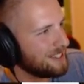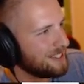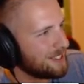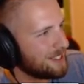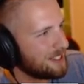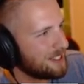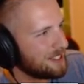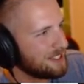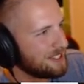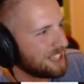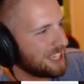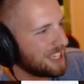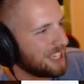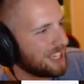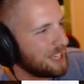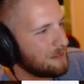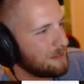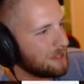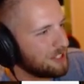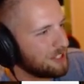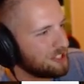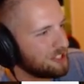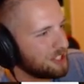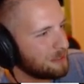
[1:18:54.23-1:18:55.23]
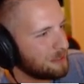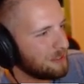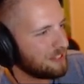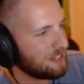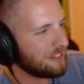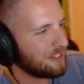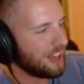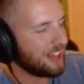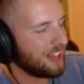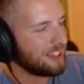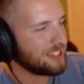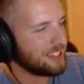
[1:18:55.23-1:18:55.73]
It was like him on Jimmy
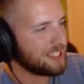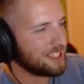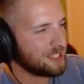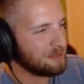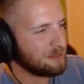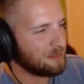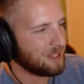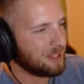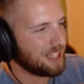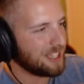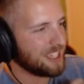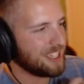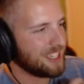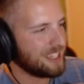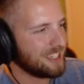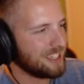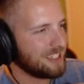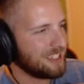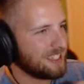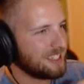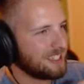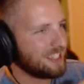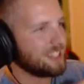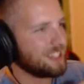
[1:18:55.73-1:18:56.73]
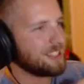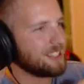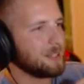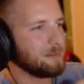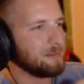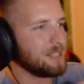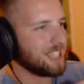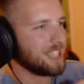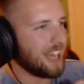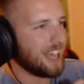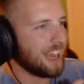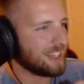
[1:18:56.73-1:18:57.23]
Fallon. He's playing some
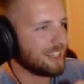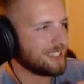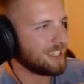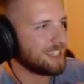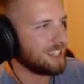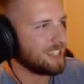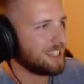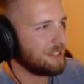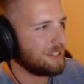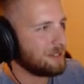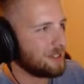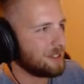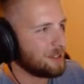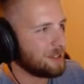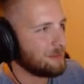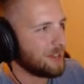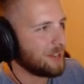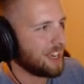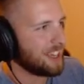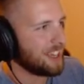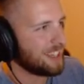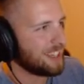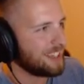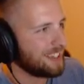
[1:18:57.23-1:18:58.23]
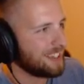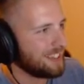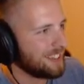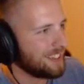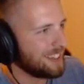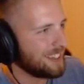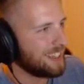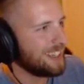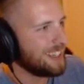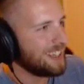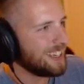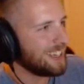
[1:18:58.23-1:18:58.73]
sax thing with the band,
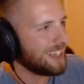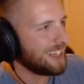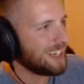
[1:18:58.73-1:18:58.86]
and